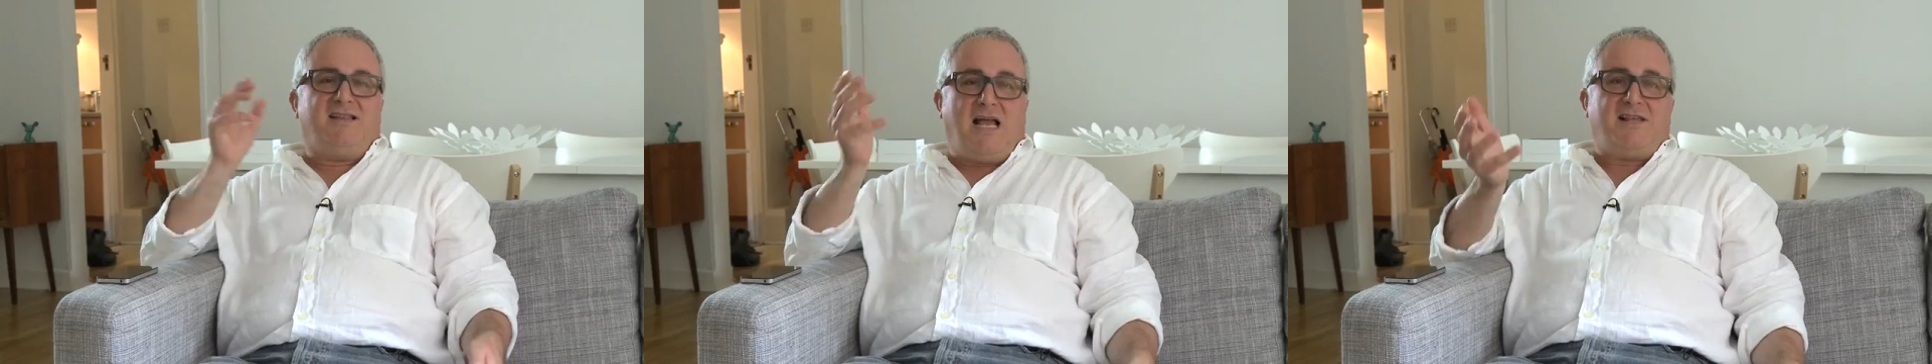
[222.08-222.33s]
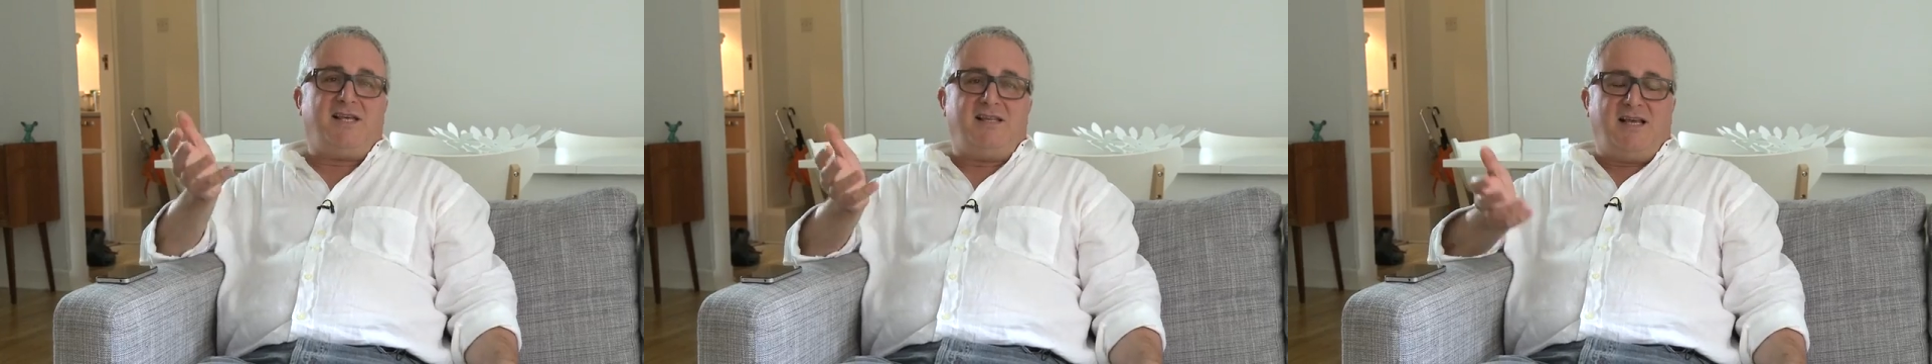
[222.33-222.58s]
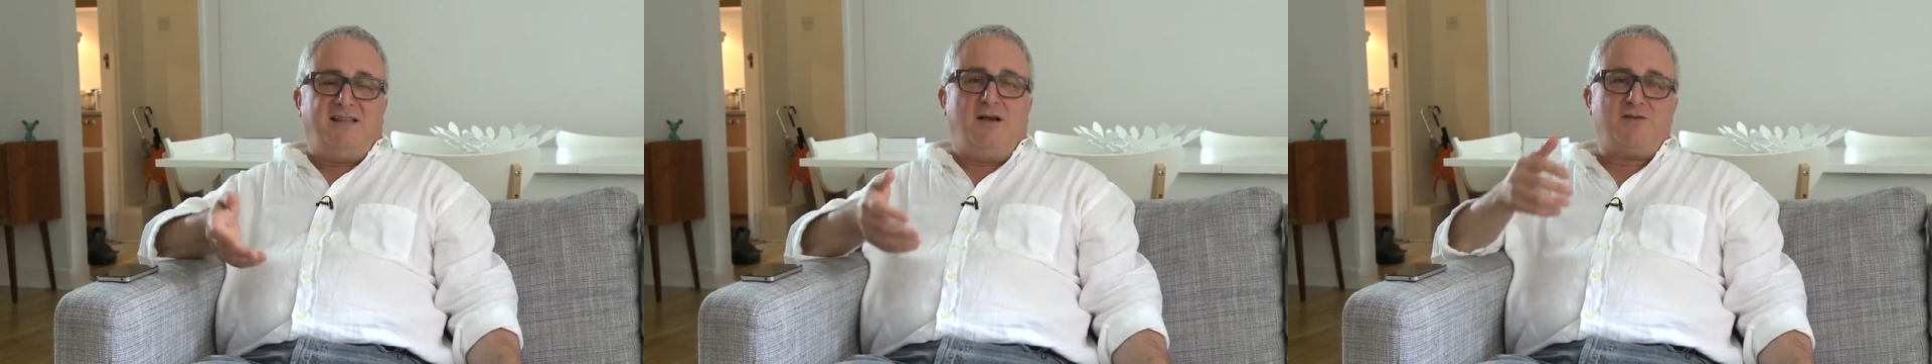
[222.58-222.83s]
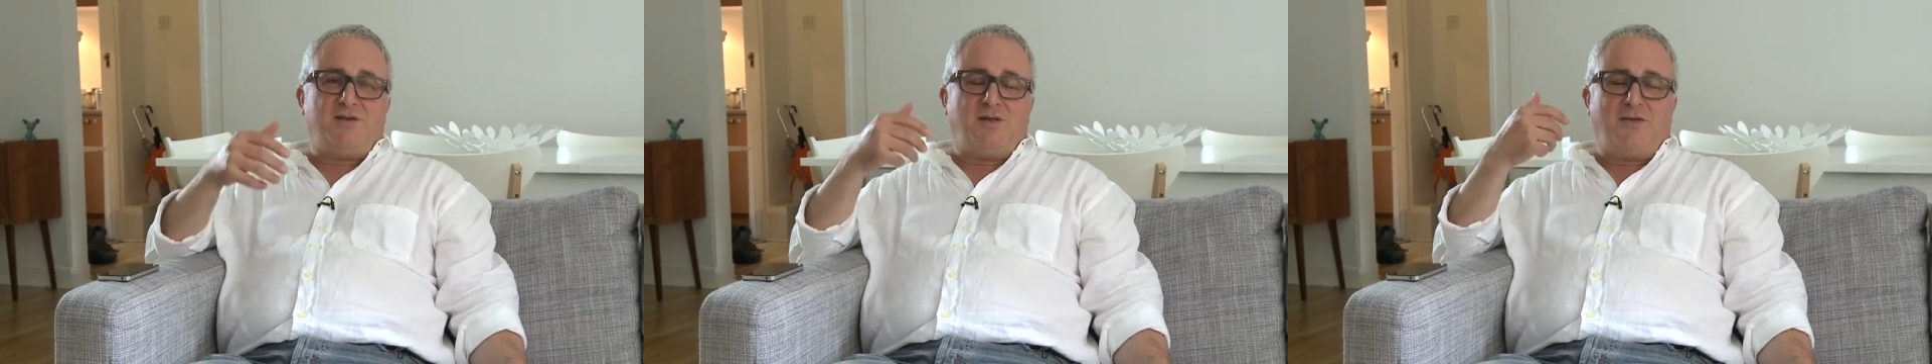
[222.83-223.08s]
That's it then.
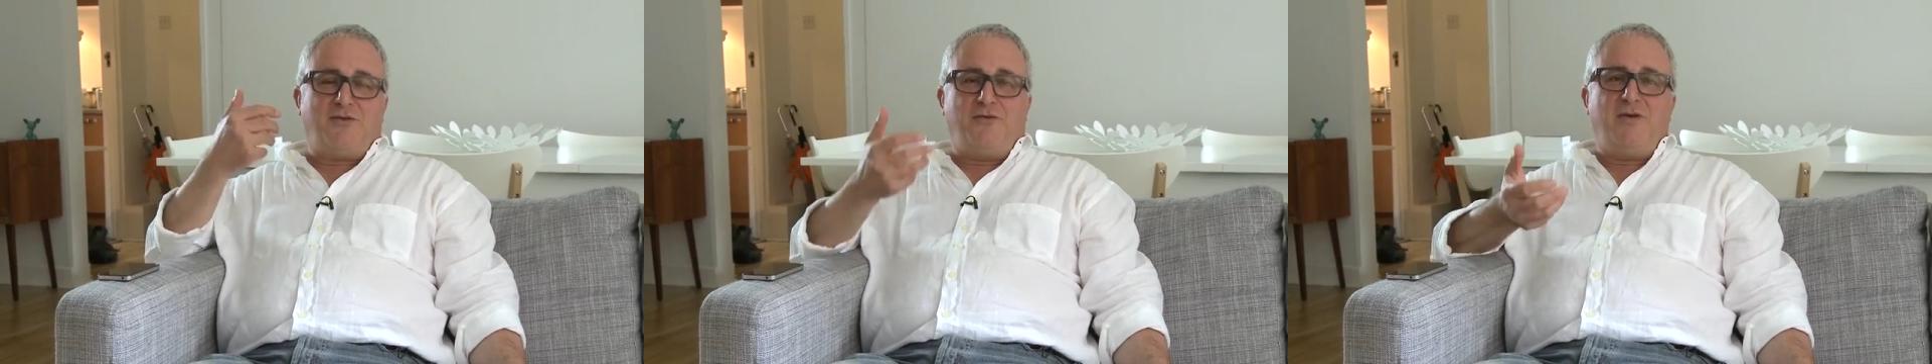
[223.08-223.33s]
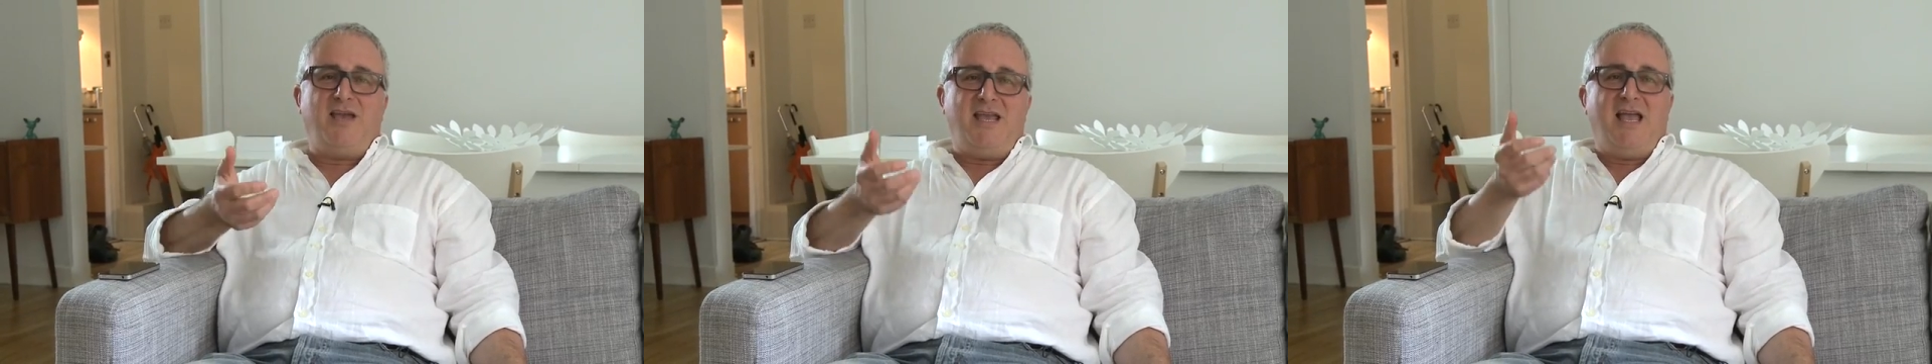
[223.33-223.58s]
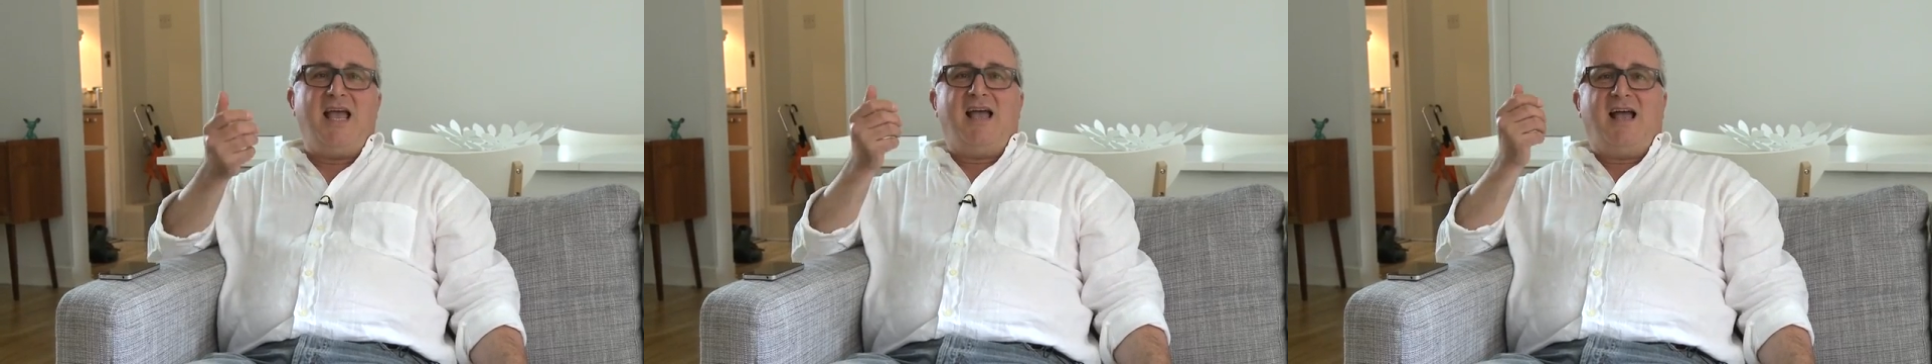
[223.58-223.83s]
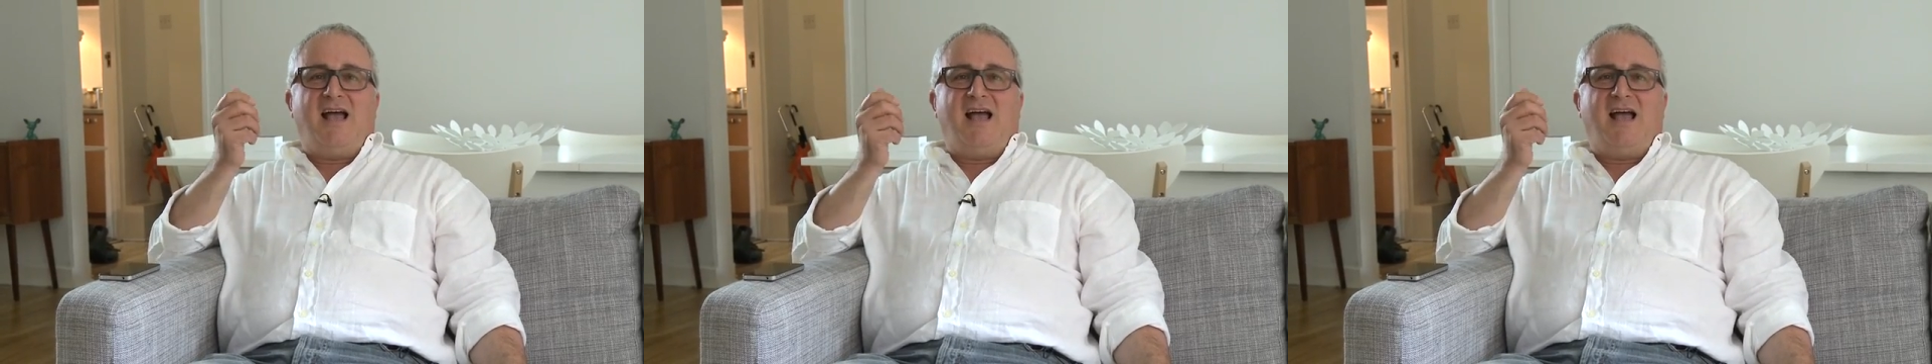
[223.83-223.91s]
Those are the three